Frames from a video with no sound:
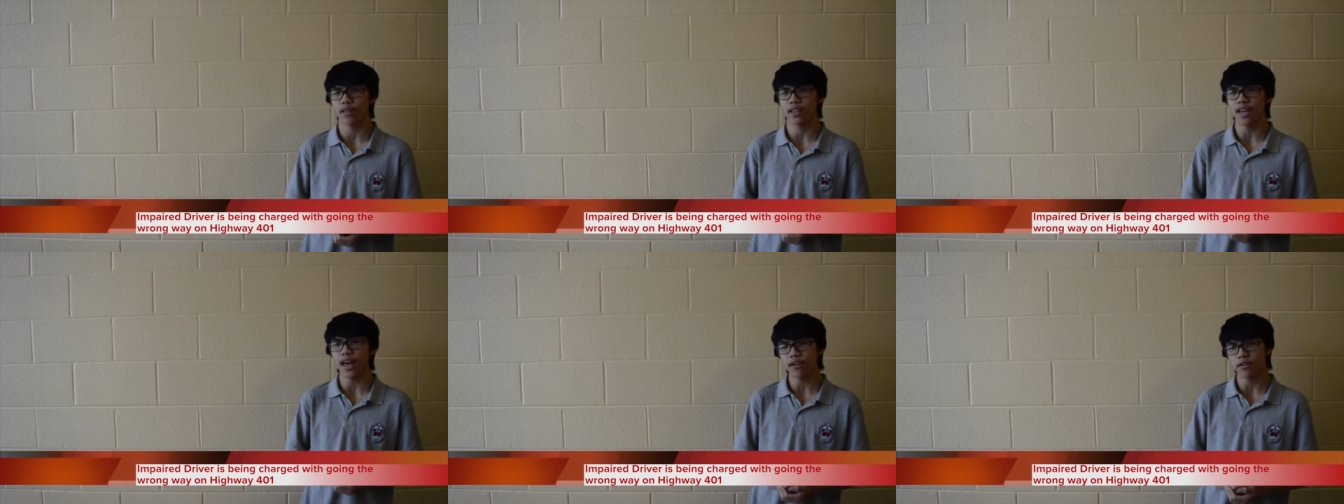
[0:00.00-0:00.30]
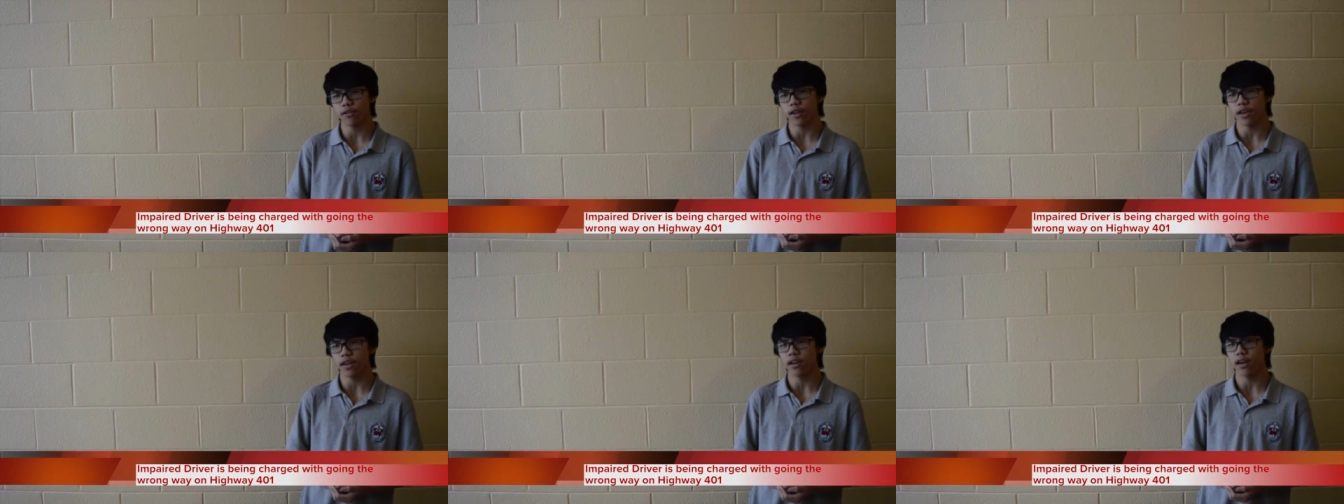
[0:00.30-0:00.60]

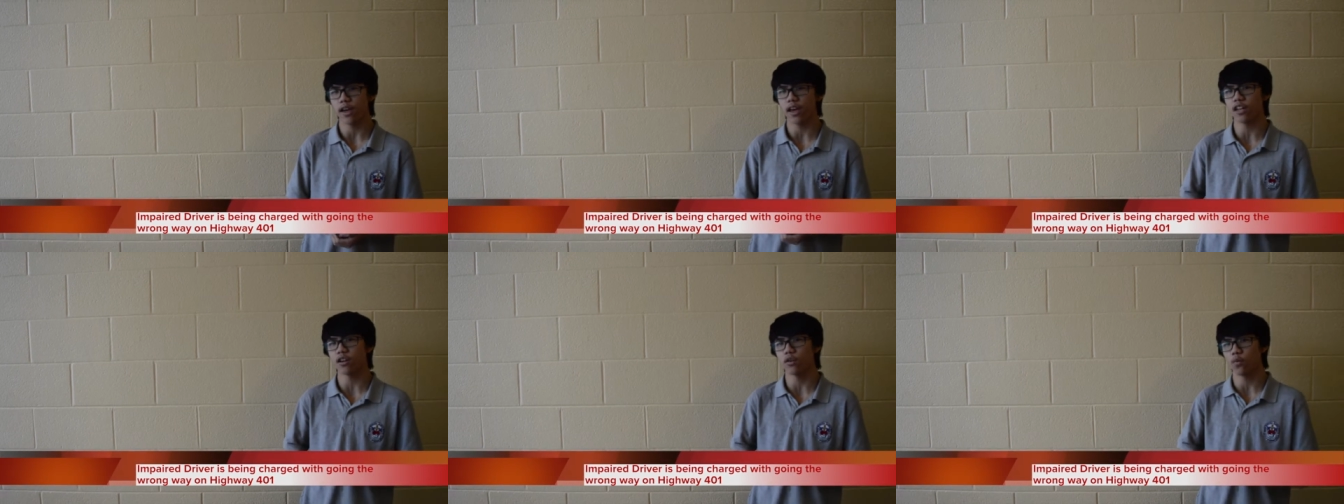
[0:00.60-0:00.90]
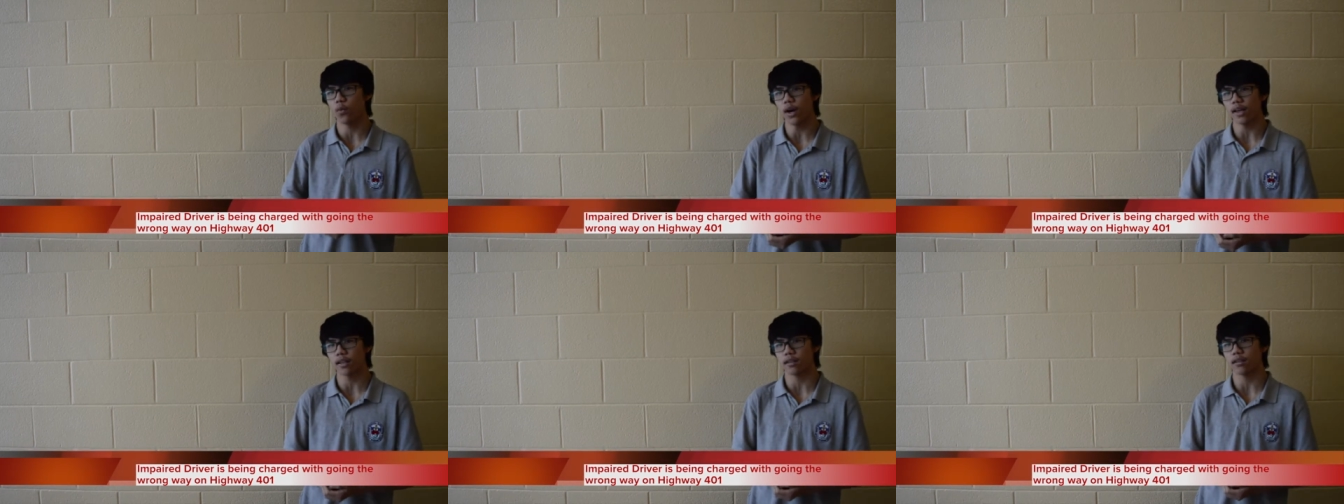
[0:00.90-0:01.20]
Saturday
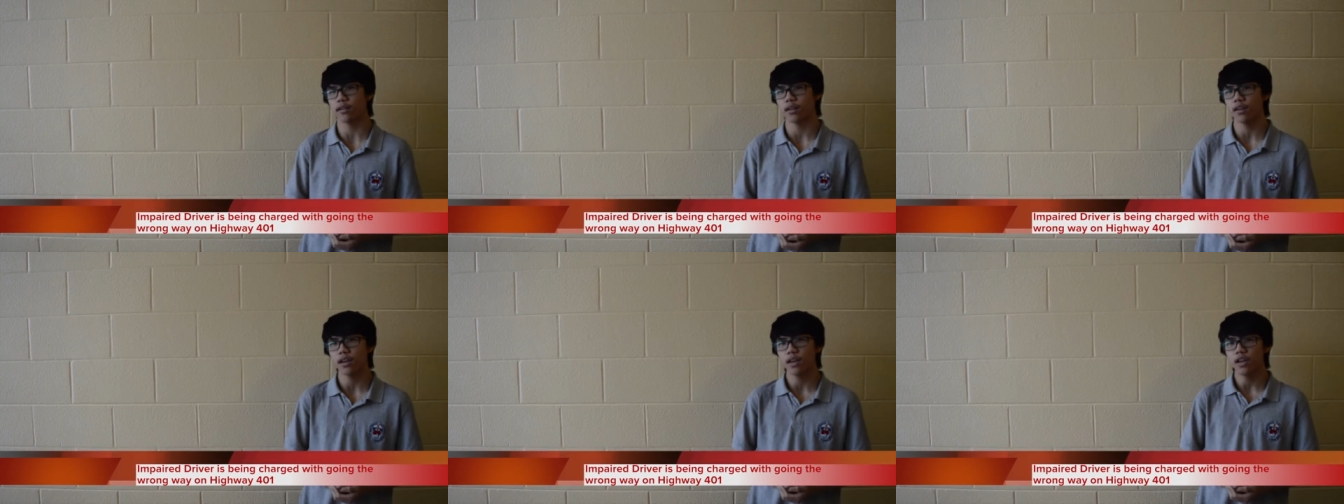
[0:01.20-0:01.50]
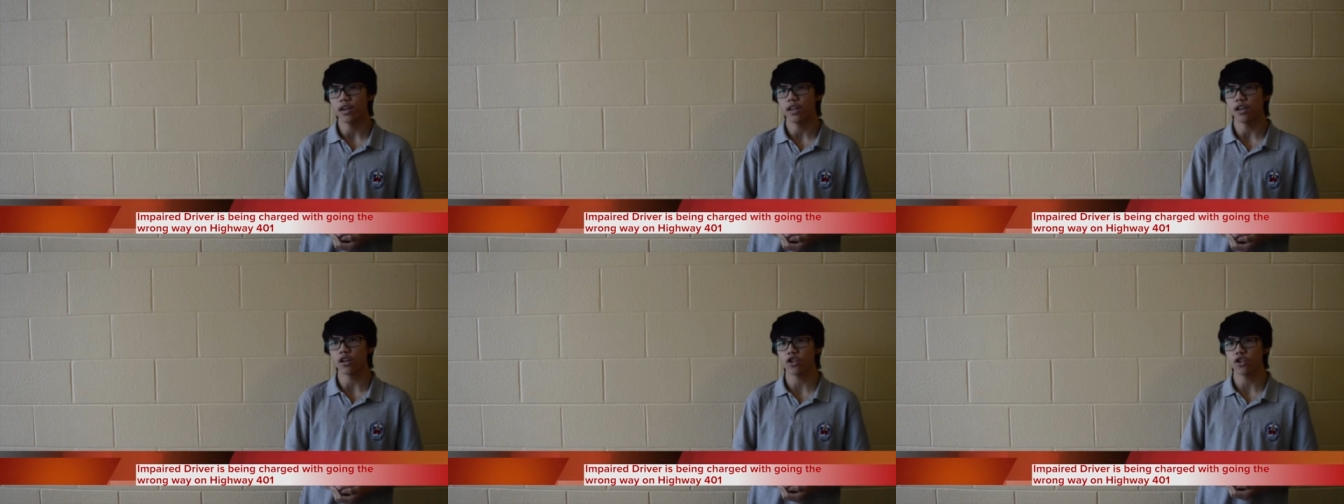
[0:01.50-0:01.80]
heading west
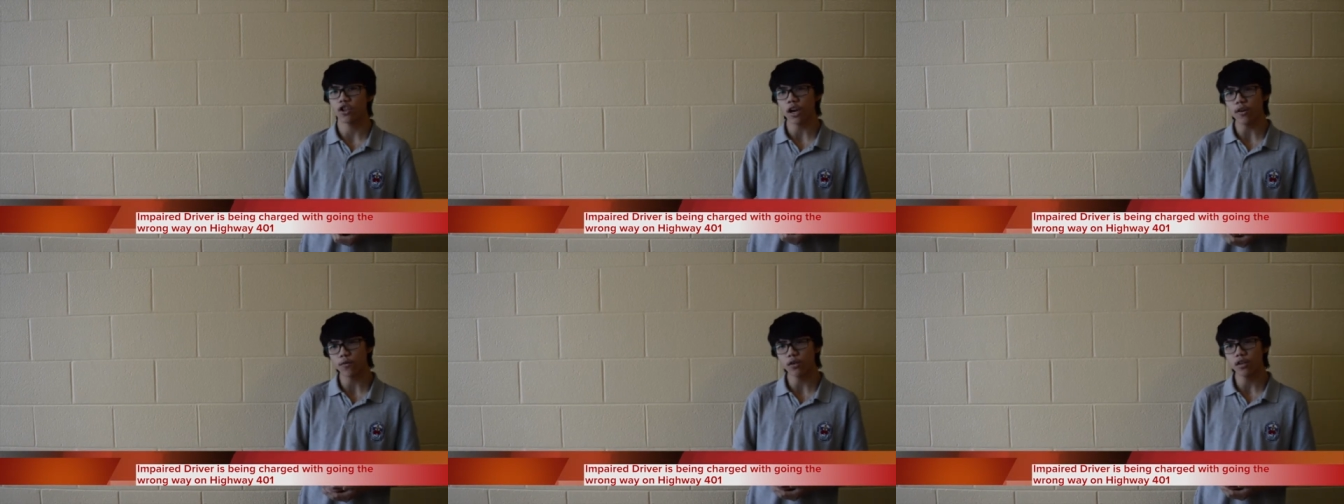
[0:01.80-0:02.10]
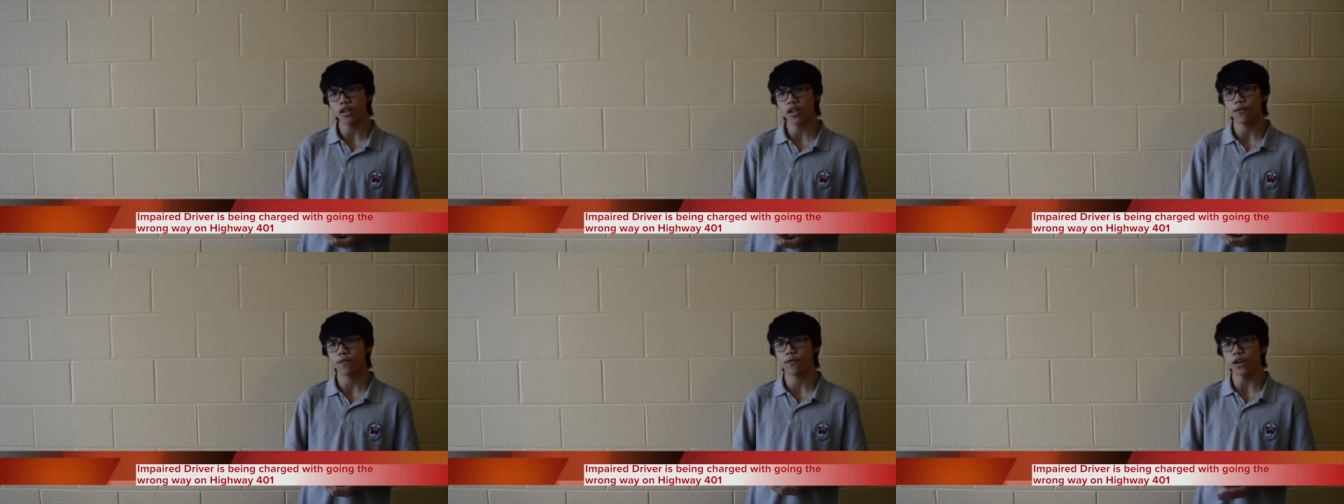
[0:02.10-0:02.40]
in a
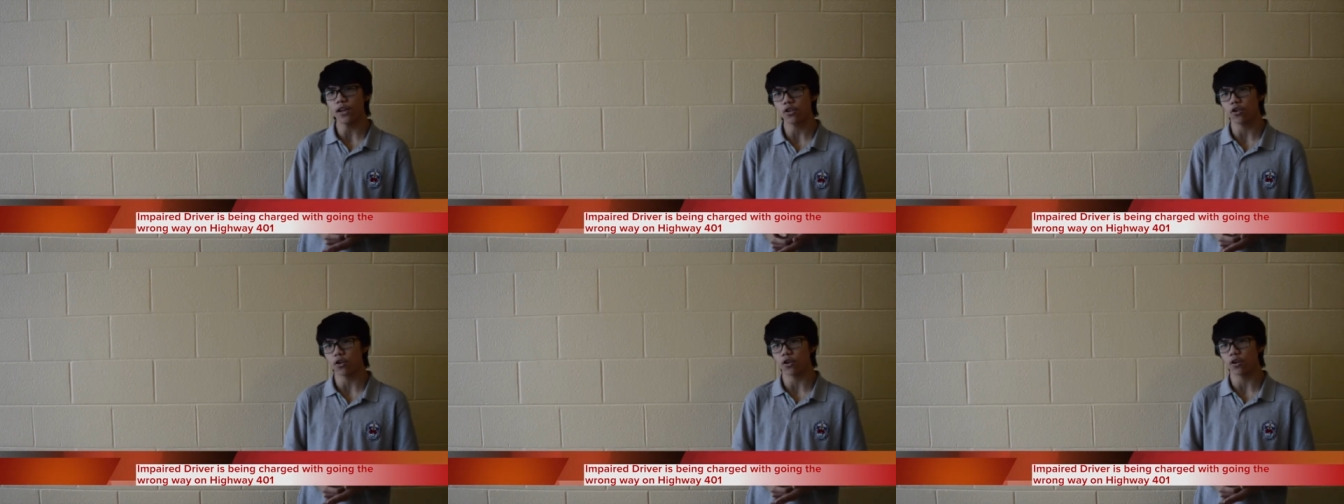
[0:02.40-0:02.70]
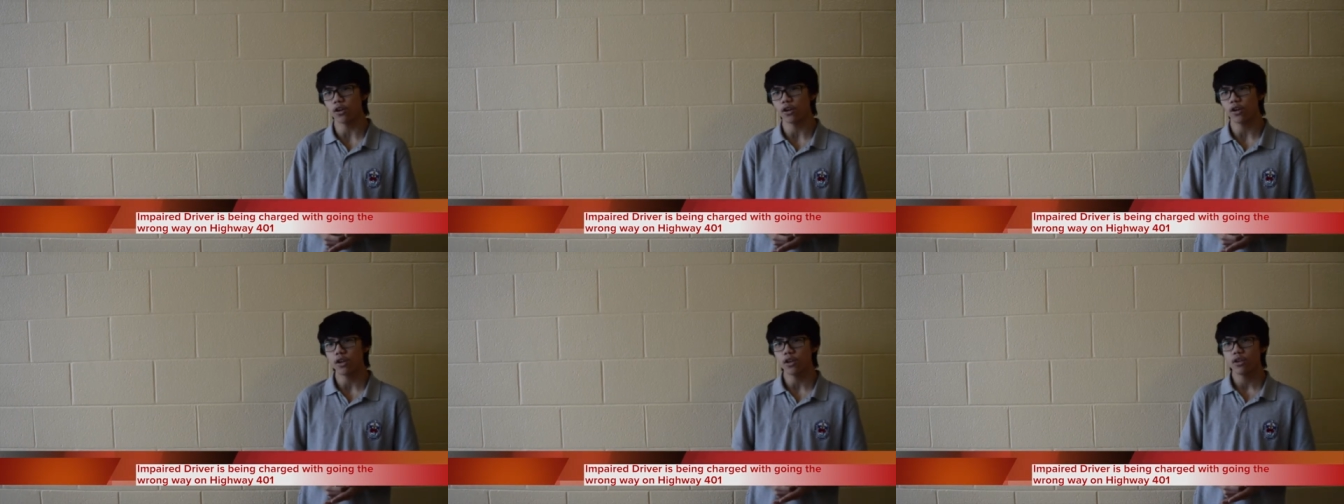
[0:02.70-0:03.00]
Chevrolet
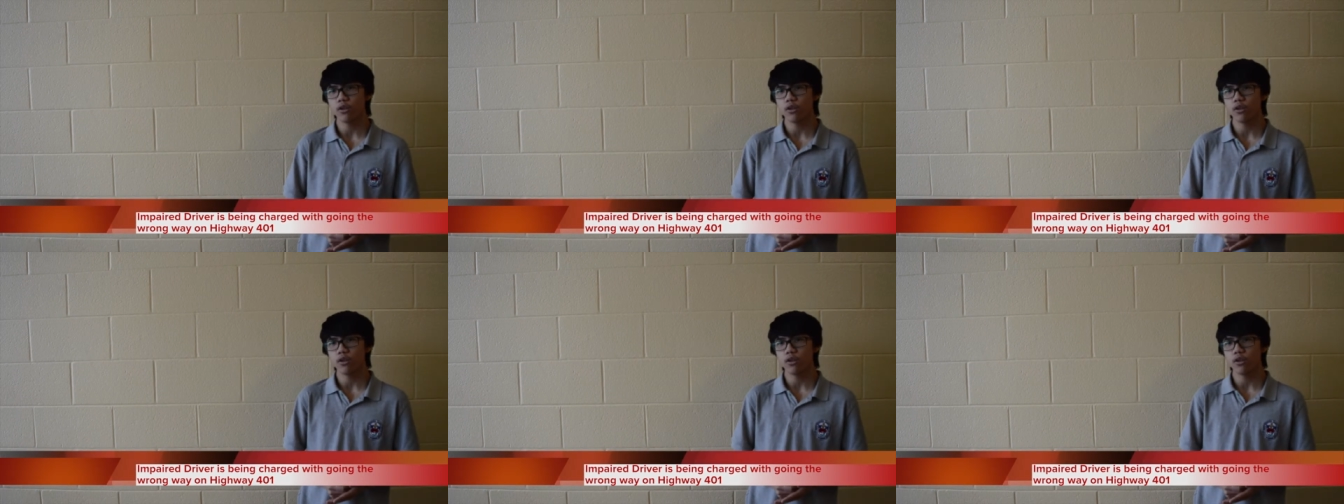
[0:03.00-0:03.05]
Venture